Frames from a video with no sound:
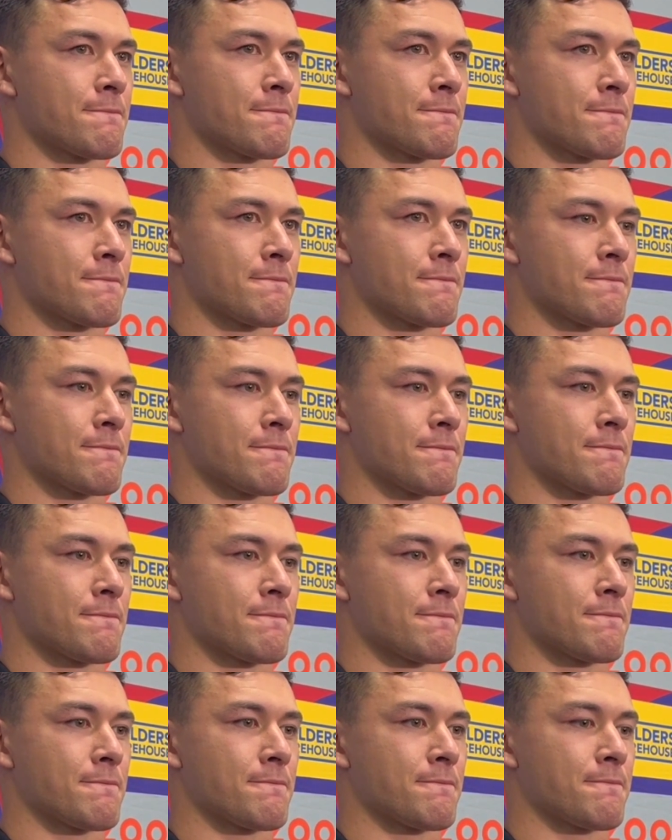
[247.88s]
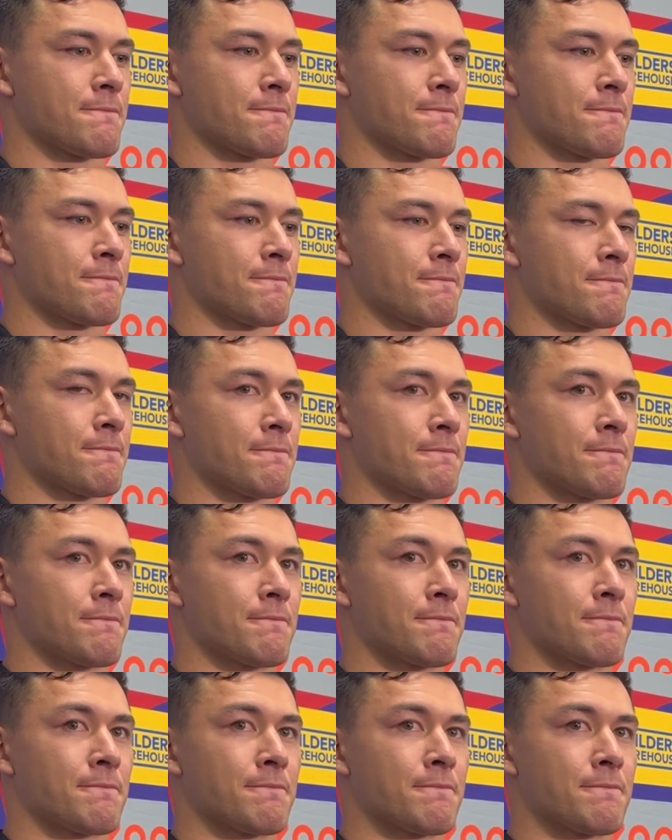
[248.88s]

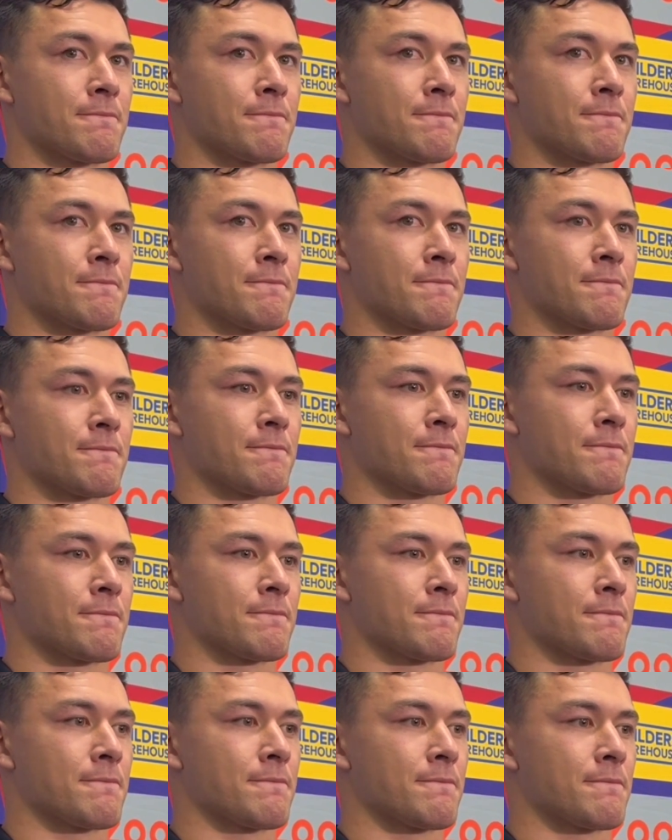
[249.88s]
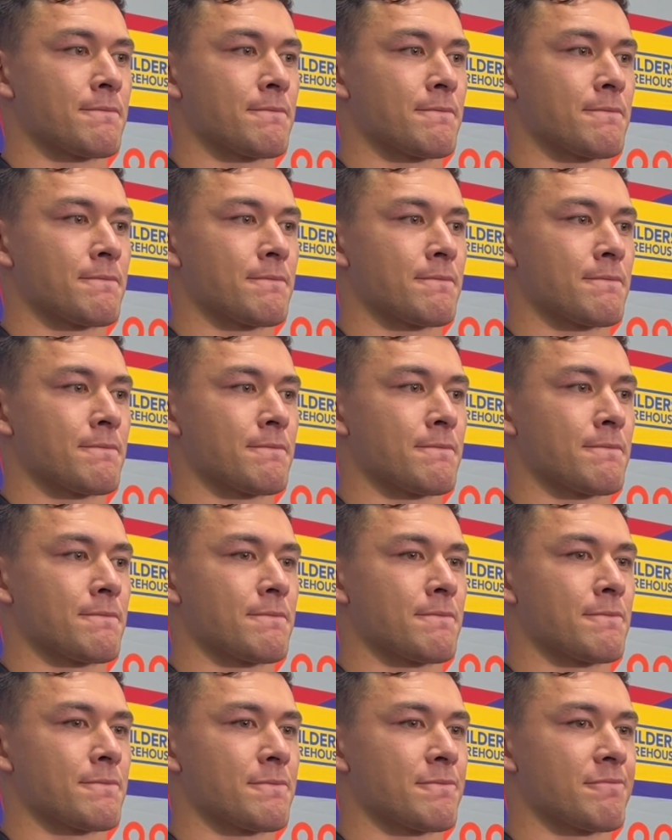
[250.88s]

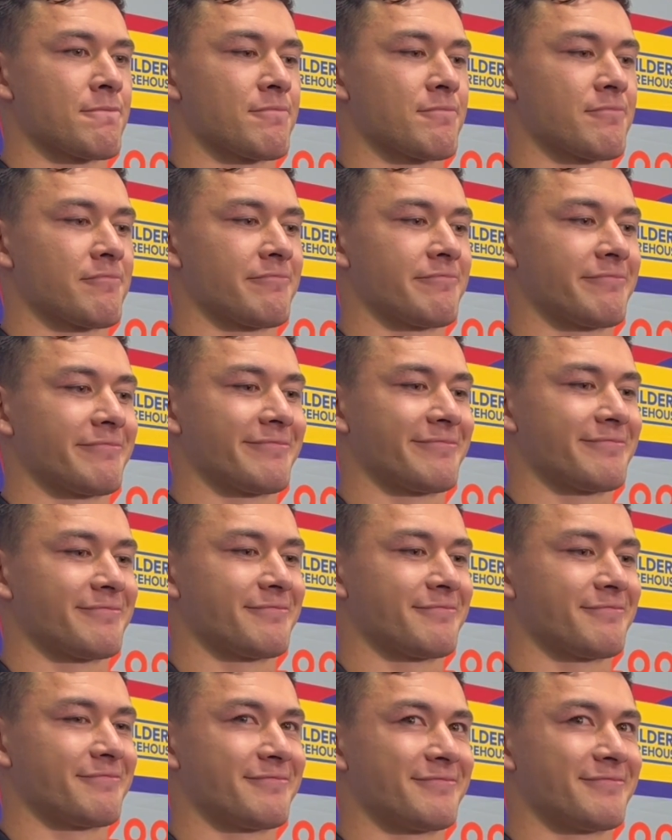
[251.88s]
(silent)